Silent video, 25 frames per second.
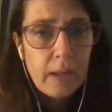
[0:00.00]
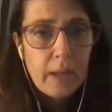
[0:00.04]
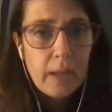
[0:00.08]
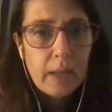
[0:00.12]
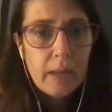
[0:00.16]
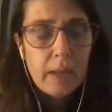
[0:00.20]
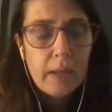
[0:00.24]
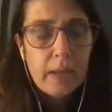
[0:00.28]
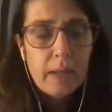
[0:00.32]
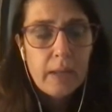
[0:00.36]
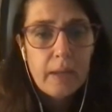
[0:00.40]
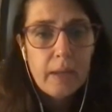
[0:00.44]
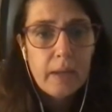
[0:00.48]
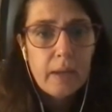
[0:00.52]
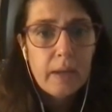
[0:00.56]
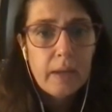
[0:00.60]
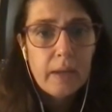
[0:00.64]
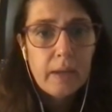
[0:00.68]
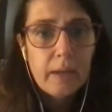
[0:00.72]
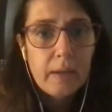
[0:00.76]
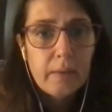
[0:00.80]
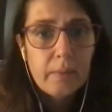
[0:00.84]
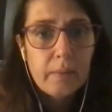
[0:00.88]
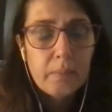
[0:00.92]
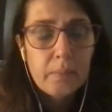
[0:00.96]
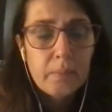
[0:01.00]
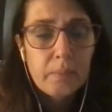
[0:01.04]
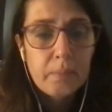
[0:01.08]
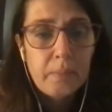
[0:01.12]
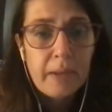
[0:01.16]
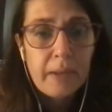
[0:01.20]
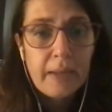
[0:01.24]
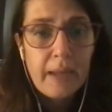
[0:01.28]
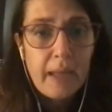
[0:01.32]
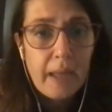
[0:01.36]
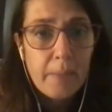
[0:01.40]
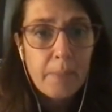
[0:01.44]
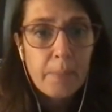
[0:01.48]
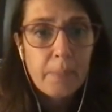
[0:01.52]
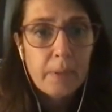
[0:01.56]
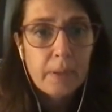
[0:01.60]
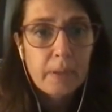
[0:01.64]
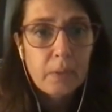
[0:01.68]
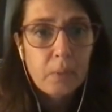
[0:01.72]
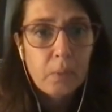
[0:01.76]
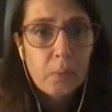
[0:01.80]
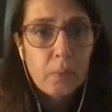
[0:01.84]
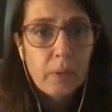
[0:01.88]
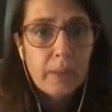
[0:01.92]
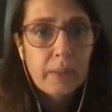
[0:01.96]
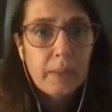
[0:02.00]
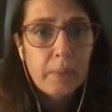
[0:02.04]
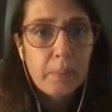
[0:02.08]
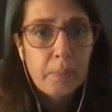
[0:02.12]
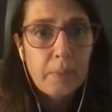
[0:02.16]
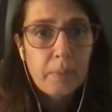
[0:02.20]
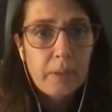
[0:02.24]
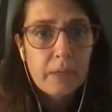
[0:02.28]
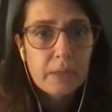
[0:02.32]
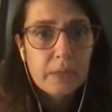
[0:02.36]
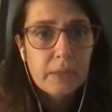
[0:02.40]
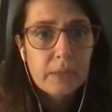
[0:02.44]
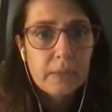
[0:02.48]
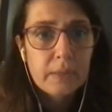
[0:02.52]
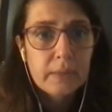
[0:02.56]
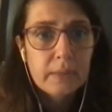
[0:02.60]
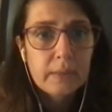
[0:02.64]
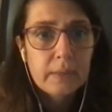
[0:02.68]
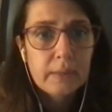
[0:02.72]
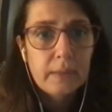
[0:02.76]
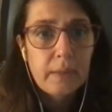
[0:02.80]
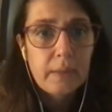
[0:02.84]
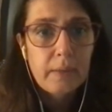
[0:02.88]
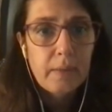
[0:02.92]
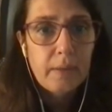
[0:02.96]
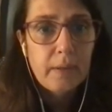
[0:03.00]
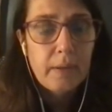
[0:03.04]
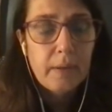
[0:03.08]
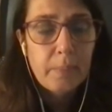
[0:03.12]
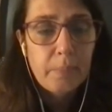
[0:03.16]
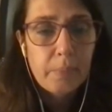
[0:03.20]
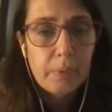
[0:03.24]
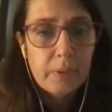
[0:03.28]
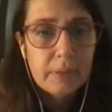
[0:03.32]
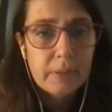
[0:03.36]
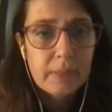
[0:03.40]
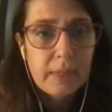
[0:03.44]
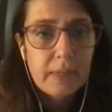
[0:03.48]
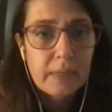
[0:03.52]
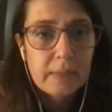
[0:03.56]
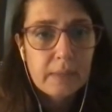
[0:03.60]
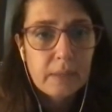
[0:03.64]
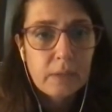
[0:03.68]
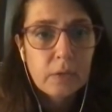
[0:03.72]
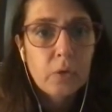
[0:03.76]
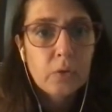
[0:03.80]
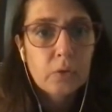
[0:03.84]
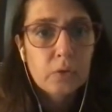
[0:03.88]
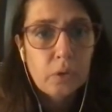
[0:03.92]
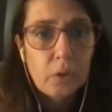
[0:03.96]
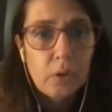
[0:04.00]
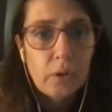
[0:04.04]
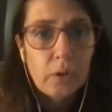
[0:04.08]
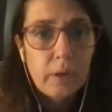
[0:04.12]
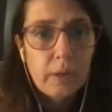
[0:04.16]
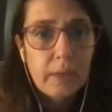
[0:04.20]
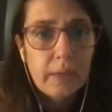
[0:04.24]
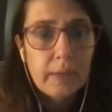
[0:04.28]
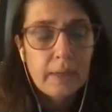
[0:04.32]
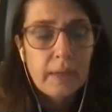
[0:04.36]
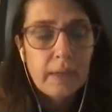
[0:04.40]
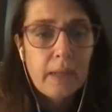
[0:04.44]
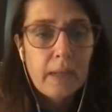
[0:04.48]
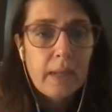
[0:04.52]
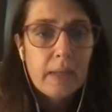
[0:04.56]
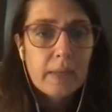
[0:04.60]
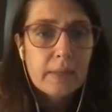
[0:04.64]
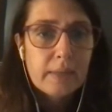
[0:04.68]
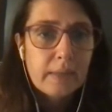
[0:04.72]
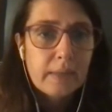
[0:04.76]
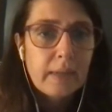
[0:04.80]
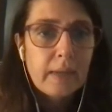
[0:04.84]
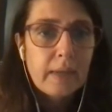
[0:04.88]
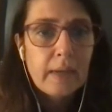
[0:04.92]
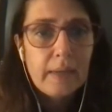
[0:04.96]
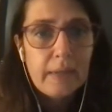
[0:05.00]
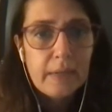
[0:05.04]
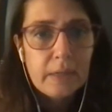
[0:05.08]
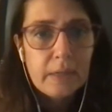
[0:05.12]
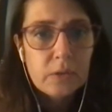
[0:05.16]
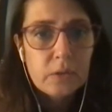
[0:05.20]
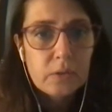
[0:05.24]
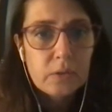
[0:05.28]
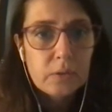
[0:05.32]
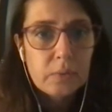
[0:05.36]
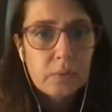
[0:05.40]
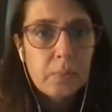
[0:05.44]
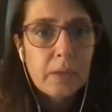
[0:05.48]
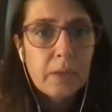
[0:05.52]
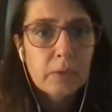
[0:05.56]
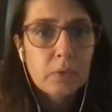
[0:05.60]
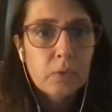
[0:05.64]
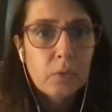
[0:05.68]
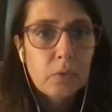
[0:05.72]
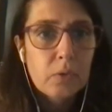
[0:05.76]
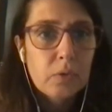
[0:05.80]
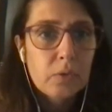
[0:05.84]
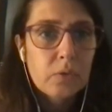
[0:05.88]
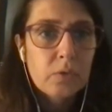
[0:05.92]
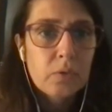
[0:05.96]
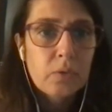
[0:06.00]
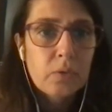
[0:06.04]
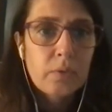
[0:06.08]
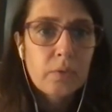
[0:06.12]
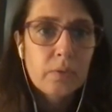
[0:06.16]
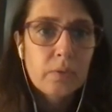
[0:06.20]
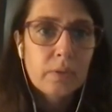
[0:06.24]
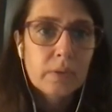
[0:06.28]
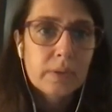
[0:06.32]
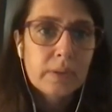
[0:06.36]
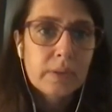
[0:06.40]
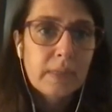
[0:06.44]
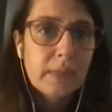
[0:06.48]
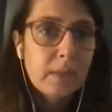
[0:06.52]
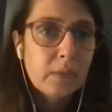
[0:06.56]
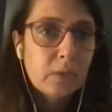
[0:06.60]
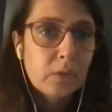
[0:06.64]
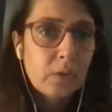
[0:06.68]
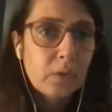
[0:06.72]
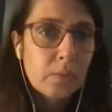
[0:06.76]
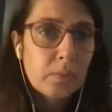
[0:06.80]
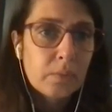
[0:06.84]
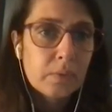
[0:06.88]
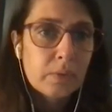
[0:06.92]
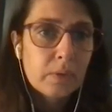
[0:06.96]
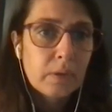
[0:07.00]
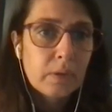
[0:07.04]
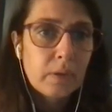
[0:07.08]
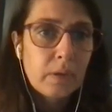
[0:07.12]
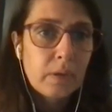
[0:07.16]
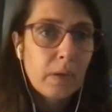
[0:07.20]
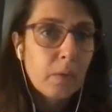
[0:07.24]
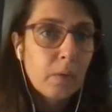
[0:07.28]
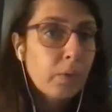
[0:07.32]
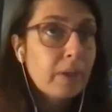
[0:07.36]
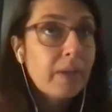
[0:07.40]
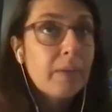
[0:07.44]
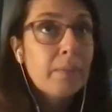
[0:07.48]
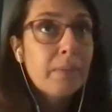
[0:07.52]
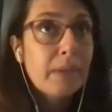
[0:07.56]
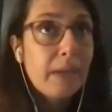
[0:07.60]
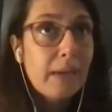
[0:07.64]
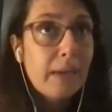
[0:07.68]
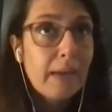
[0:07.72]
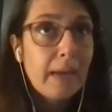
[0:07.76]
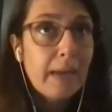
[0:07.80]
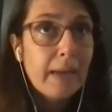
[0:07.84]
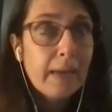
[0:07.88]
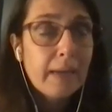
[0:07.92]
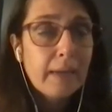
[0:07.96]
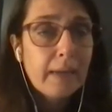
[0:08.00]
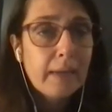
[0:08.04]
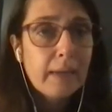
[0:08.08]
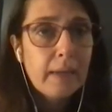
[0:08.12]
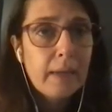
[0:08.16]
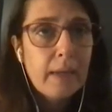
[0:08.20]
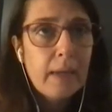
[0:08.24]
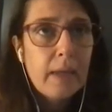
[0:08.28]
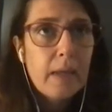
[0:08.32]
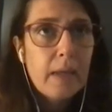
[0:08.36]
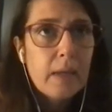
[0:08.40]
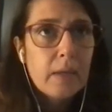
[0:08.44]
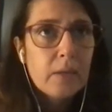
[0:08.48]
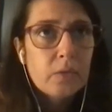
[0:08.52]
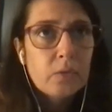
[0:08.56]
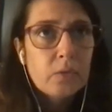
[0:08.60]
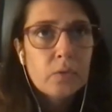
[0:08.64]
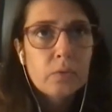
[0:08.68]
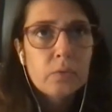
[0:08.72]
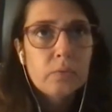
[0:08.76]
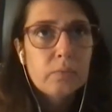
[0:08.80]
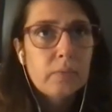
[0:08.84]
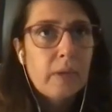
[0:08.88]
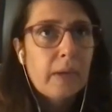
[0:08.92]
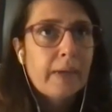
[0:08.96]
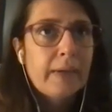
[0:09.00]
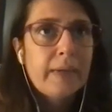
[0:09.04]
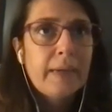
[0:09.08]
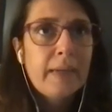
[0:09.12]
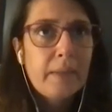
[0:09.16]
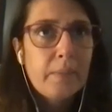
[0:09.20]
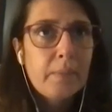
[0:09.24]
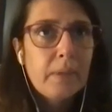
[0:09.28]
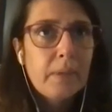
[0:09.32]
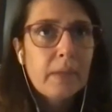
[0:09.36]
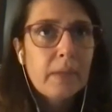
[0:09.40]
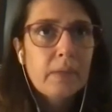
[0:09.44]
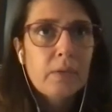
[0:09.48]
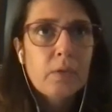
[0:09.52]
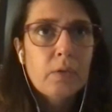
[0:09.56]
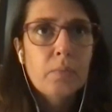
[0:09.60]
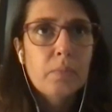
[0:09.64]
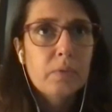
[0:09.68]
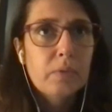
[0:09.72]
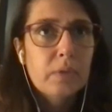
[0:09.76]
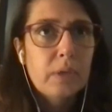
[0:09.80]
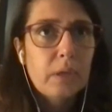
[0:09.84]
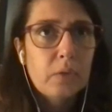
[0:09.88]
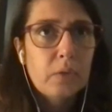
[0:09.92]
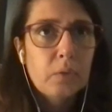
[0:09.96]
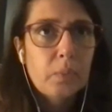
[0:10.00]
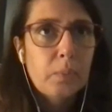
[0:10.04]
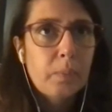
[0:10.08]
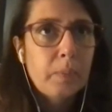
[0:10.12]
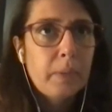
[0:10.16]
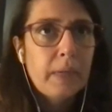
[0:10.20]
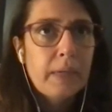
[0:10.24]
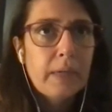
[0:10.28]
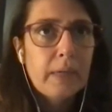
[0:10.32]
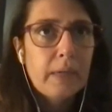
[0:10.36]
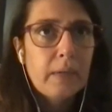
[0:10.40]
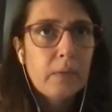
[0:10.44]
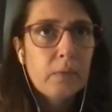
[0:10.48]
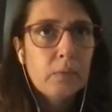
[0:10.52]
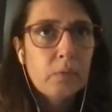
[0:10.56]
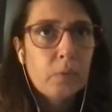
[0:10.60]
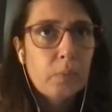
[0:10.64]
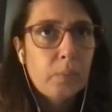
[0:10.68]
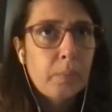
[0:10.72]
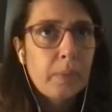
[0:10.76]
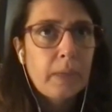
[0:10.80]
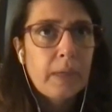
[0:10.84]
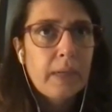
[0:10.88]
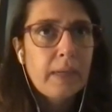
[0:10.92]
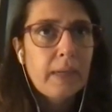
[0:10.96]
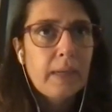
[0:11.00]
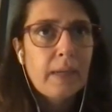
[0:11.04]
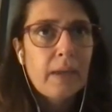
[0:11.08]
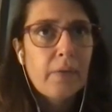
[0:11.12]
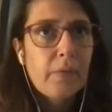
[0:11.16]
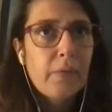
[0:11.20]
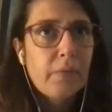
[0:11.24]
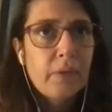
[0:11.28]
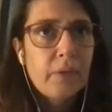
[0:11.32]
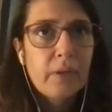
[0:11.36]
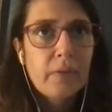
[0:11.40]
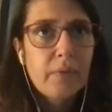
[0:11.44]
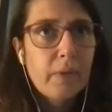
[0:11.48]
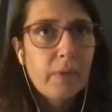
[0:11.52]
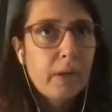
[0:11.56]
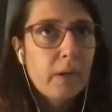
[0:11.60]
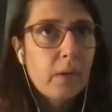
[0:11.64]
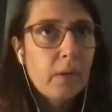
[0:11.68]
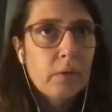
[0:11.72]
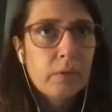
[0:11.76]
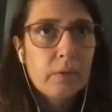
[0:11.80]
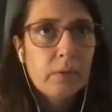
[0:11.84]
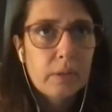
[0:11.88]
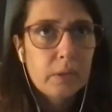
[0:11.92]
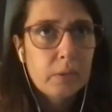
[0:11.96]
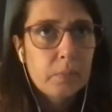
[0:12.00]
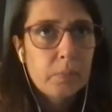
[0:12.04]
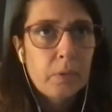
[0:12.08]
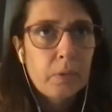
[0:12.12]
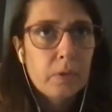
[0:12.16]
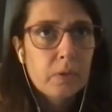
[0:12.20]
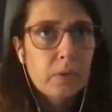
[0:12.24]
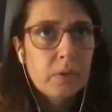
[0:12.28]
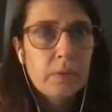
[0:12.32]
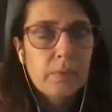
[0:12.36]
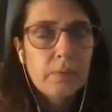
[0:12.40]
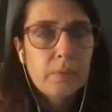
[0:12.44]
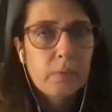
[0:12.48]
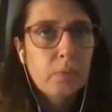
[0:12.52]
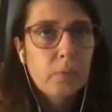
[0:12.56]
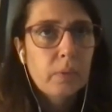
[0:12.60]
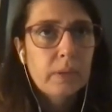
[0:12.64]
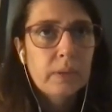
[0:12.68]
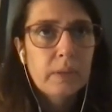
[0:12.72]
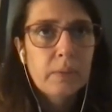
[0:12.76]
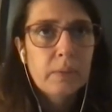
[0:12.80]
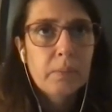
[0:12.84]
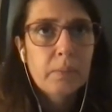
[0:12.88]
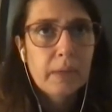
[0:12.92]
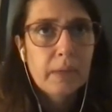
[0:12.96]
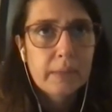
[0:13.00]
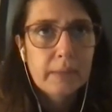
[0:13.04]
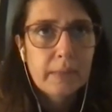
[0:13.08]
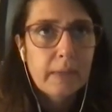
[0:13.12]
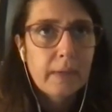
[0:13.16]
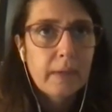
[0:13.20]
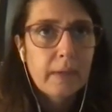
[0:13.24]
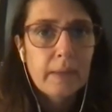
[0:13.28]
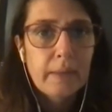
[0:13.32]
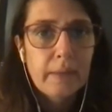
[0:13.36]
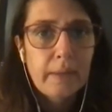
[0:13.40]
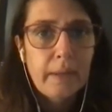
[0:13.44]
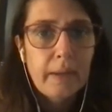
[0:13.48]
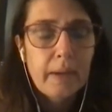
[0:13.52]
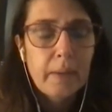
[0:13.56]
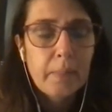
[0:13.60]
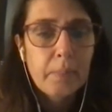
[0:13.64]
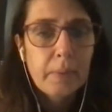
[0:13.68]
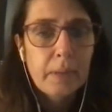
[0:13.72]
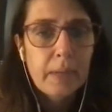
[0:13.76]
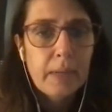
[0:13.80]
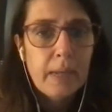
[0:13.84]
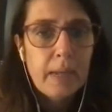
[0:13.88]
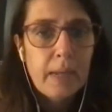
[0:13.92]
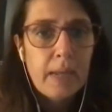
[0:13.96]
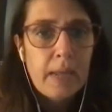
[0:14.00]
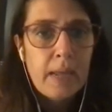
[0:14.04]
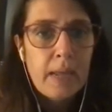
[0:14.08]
may happen when the patient presents not only skin lesions, but also symptoms leukemia-like, so anemia, thrombocytopenia, neutropenia, fever, not responsive to antibacterial therapy.